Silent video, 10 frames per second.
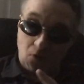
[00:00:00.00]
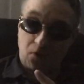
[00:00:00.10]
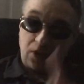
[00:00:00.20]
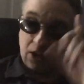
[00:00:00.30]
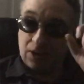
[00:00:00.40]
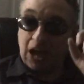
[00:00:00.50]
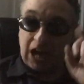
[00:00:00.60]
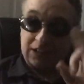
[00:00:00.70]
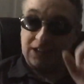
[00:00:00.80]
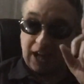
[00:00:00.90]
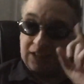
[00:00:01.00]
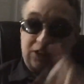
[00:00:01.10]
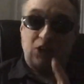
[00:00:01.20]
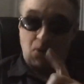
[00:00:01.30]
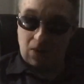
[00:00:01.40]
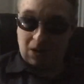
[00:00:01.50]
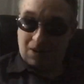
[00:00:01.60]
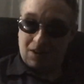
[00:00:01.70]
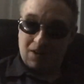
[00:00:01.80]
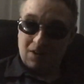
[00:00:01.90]
Don't forget, hashtag zoning.
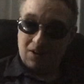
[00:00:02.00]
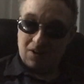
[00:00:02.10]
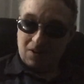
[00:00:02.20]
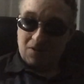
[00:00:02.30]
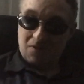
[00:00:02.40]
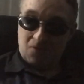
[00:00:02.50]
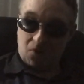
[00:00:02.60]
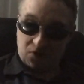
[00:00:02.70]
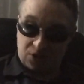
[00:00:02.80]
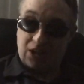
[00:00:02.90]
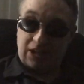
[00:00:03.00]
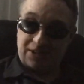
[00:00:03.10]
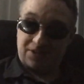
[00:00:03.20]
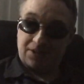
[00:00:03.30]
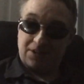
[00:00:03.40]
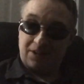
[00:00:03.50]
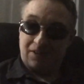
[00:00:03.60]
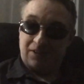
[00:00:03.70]
For the cities.